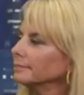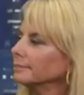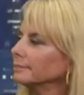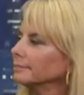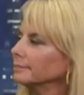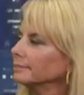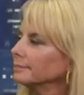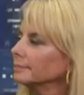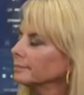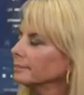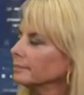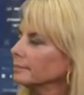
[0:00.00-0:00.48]

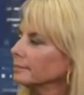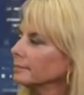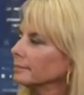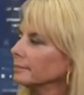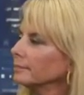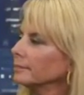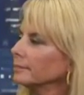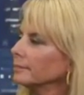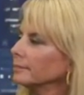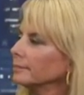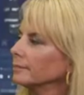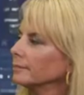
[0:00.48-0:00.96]

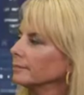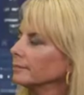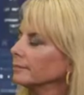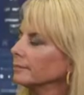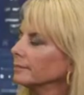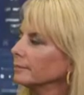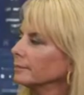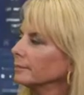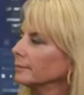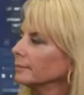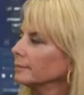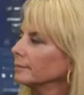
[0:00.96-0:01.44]

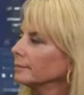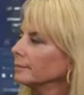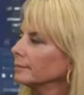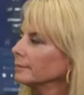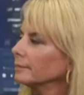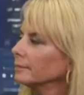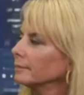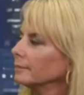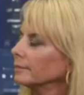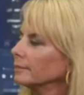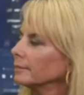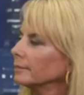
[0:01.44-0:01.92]

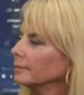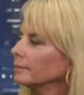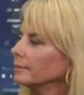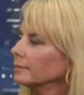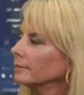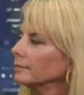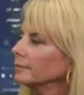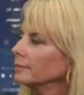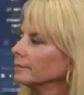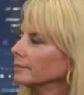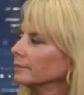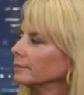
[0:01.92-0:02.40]

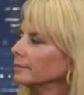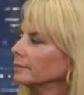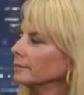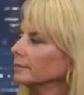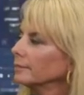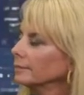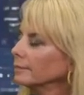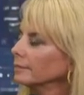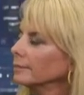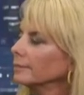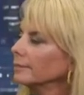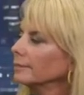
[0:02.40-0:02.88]

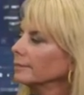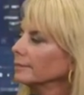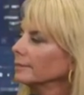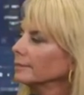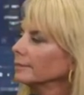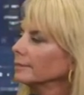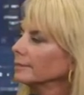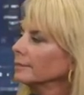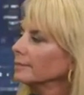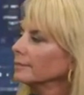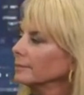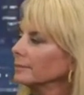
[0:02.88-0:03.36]

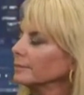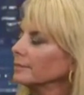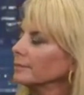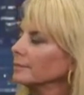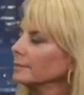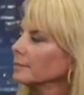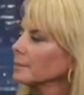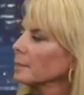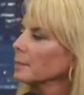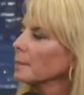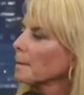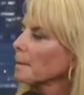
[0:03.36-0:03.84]

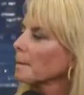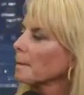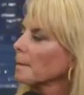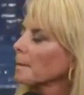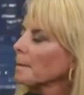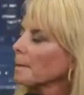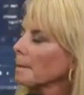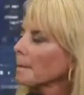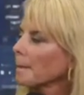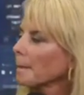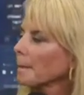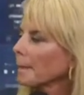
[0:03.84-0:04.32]

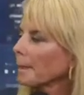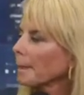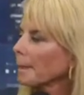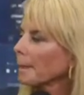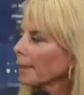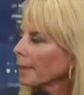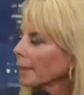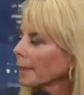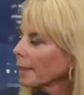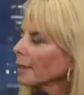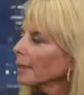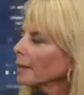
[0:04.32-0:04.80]

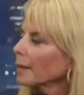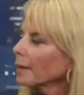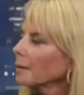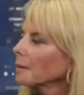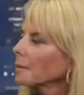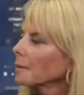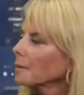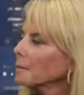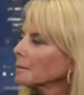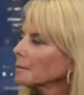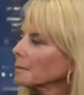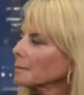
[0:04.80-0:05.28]

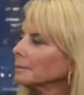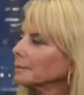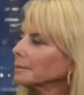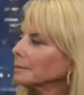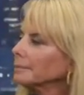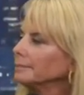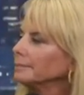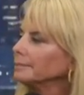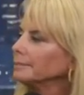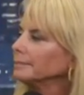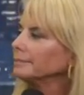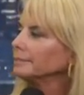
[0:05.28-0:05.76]

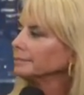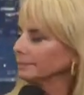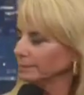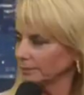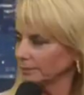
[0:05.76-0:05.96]
No words are spoken by the person on screen.